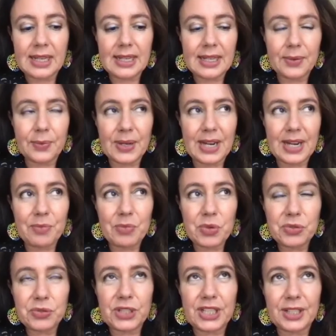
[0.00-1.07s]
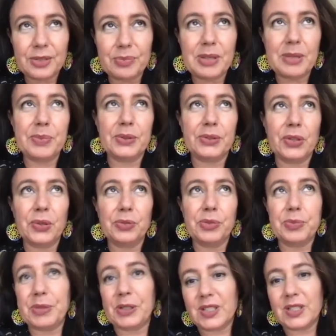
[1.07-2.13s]
when I moved here, people told
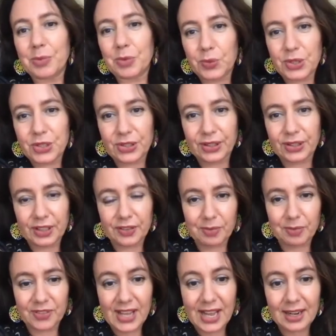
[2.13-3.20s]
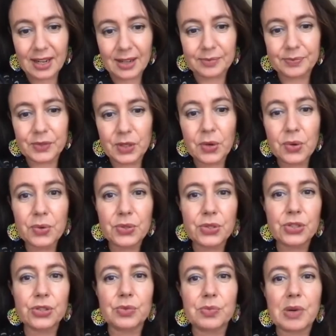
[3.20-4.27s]
me, because I'm originally from Vienna, oh,
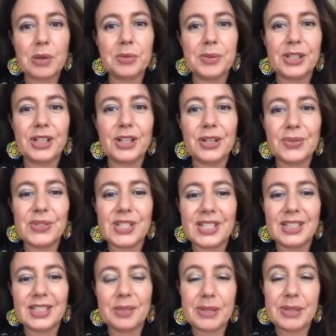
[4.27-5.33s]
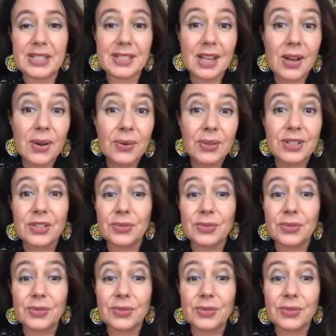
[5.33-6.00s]
you should probably go and see the BSO. It's a